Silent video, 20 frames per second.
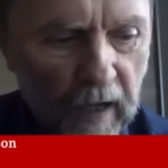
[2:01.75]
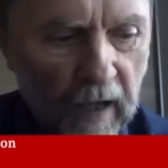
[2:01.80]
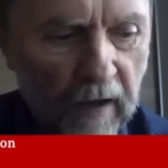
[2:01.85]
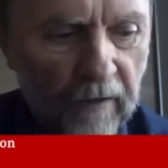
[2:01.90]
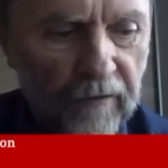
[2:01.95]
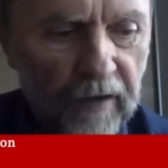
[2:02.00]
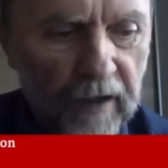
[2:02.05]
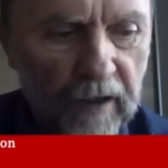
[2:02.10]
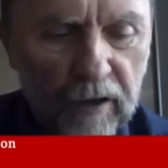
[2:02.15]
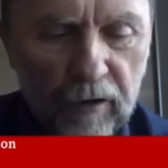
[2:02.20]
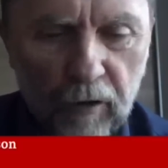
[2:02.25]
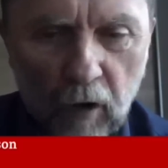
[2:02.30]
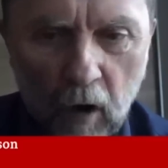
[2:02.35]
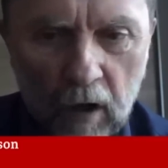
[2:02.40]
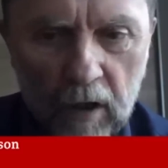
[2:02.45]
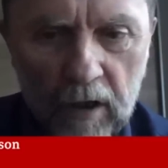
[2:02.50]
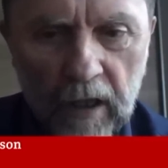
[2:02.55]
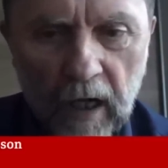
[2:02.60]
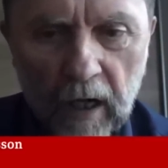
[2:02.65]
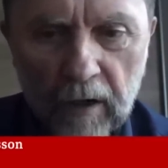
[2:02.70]
If the
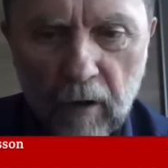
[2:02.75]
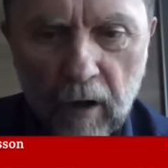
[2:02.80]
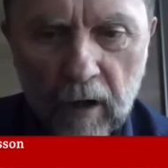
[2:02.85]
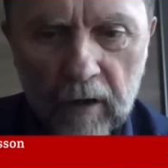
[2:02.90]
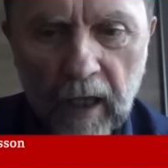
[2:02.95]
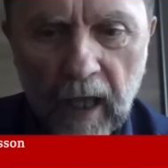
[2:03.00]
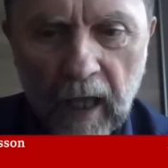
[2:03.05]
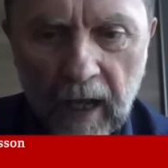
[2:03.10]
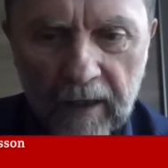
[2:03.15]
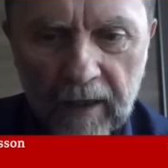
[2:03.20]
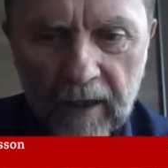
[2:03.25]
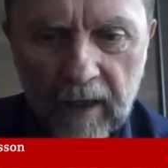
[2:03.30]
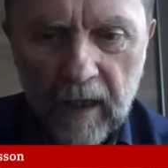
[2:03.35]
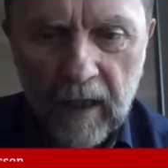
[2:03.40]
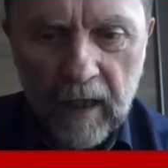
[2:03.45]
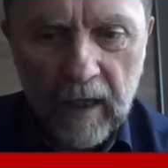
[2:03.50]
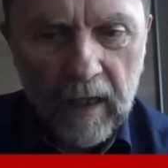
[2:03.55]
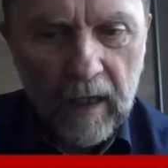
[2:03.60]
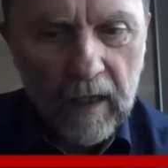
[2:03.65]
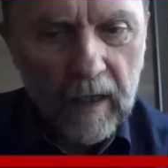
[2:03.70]
stocks are not
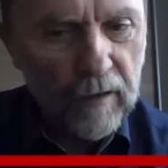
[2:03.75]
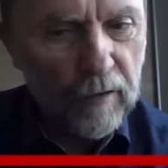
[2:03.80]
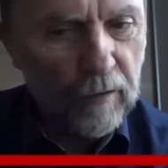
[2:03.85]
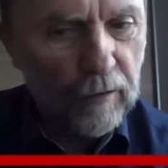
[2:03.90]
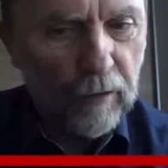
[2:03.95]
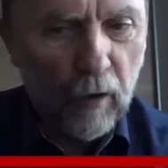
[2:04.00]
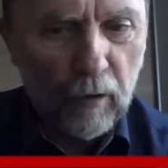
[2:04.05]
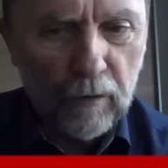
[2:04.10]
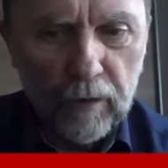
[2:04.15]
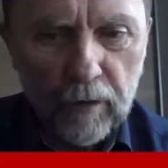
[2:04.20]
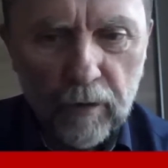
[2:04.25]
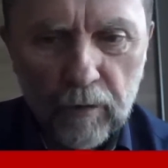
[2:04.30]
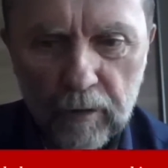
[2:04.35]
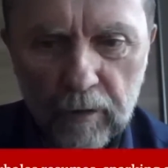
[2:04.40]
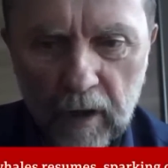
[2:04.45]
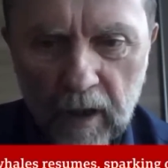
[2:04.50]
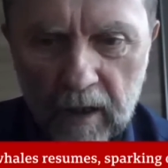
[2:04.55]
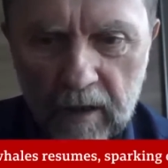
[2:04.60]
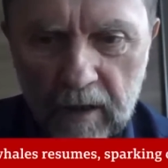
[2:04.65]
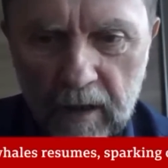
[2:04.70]
healthy, you don't
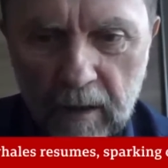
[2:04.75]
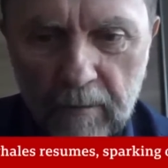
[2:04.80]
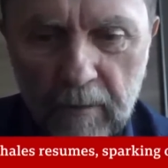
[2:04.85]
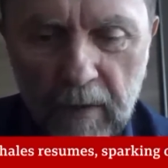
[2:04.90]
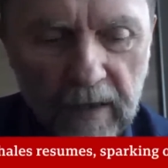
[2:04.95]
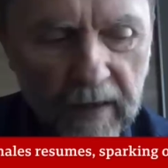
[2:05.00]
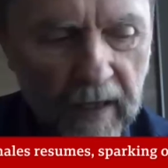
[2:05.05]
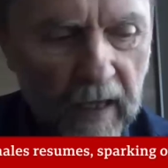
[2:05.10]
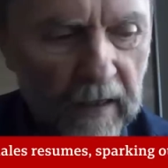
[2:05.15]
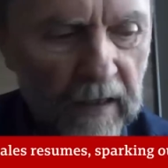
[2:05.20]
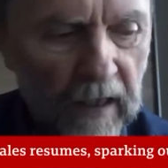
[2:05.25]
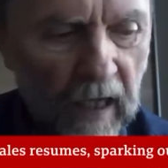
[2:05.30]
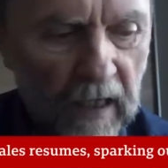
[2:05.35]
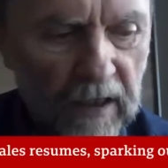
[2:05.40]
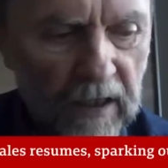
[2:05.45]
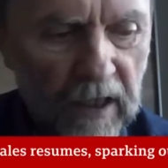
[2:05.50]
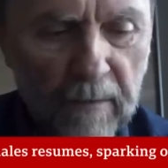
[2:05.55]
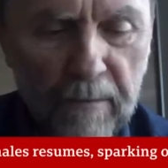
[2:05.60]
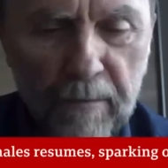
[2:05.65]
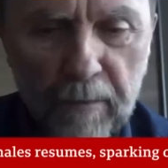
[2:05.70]
utilize it. It's
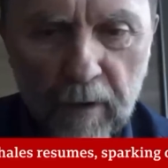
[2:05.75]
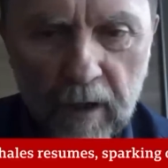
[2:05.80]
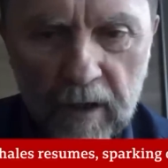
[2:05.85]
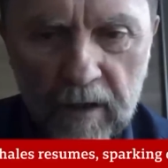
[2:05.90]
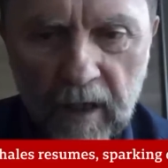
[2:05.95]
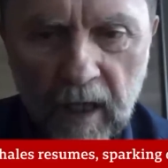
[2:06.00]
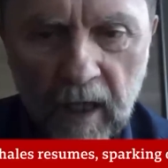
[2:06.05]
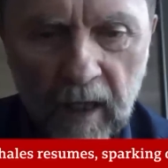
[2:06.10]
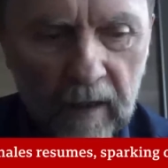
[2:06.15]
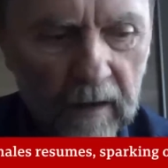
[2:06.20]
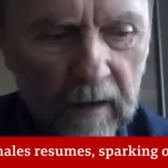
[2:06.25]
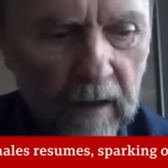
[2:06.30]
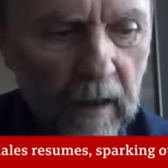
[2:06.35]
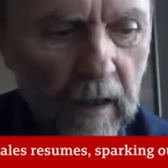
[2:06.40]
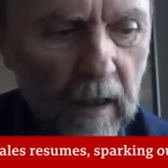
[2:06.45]
as simple as that.